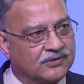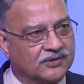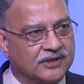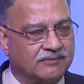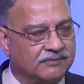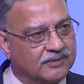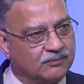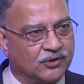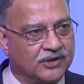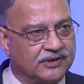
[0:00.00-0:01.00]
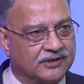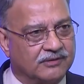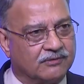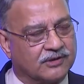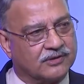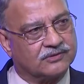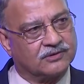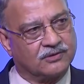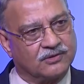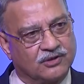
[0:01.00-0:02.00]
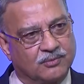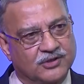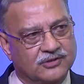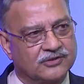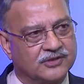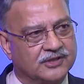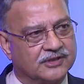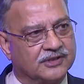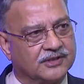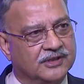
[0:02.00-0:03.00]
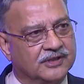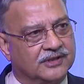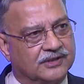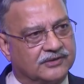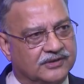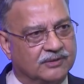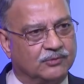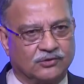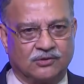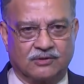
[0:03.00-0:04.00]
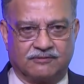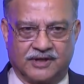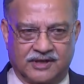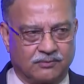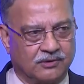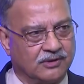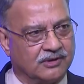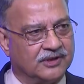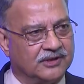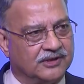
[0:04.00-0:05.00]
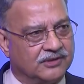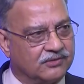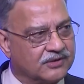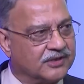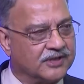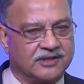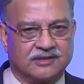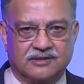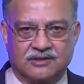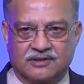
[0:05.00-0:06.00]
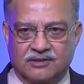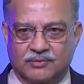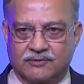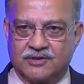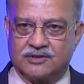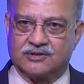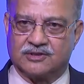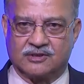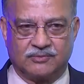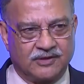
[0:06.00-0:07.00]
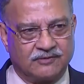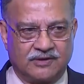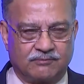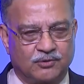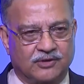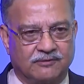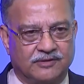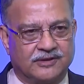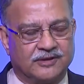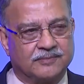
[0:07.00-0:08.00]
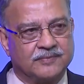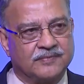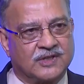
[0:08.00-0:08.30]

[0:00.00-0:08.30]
So they have employed, they've got a security operations center, SIEM, SOAR, firewall, intrusion detection system, prevention system. They've put everything.